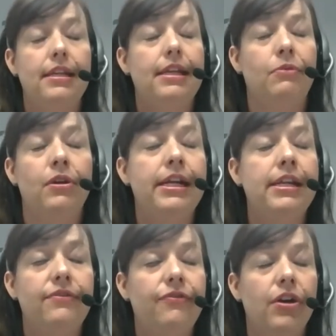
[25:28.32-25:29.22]
we're
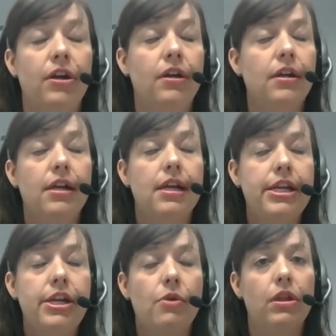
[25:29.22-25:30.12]
in for,
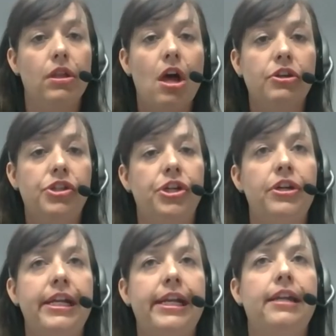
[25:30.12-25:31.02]
a long
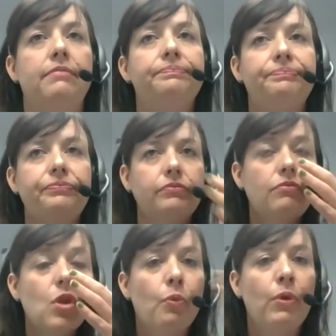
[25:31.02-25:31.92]
journey, and
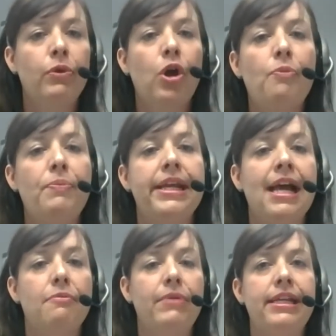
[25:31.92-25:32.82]
when we're opening
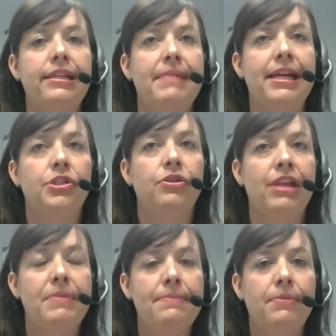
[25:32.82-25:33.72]
up, we need to make sure
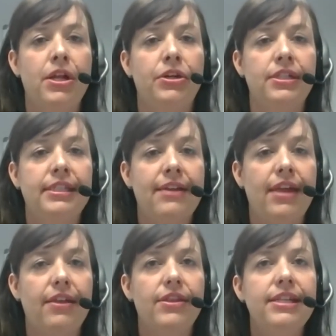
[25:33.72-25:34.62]
that people understand
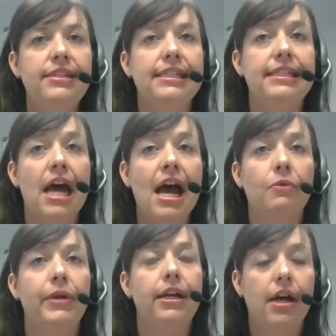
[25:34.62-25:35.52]
that this is not
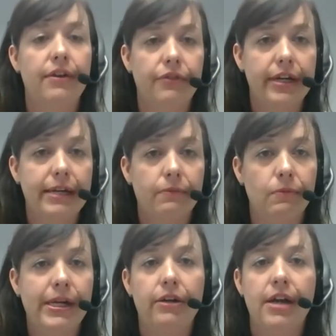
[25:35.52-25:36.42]
recovery.
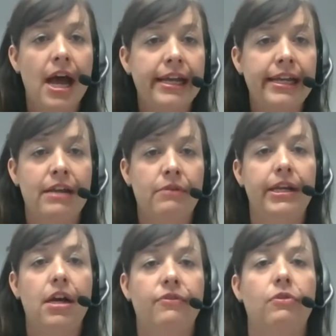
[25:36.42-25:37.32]
We are not yet in
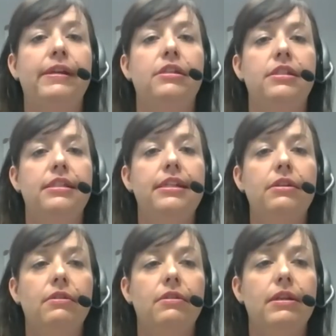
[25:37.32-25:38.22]
recovery. We are
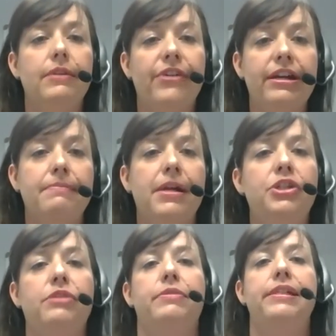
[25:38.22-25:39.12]
still very
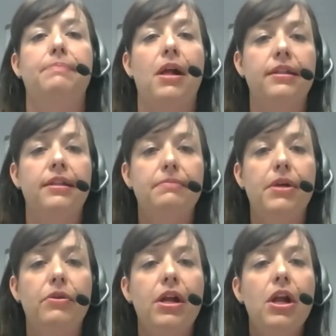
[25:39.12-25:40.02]
much in response
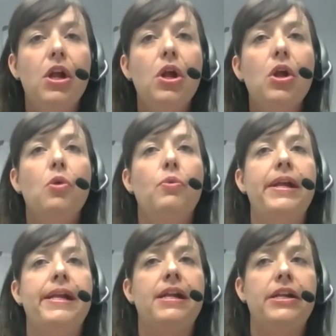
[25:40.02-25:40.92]
mode.
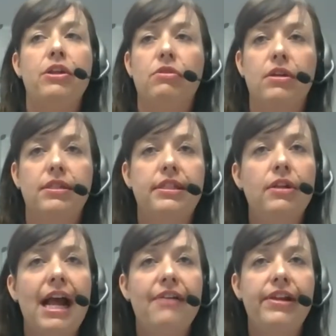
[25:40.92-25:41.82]
We, are still
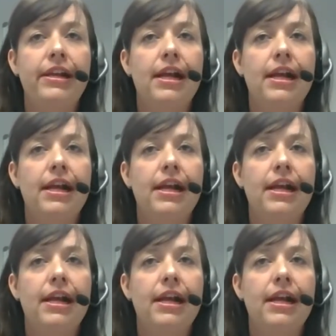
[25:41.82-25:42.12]
having,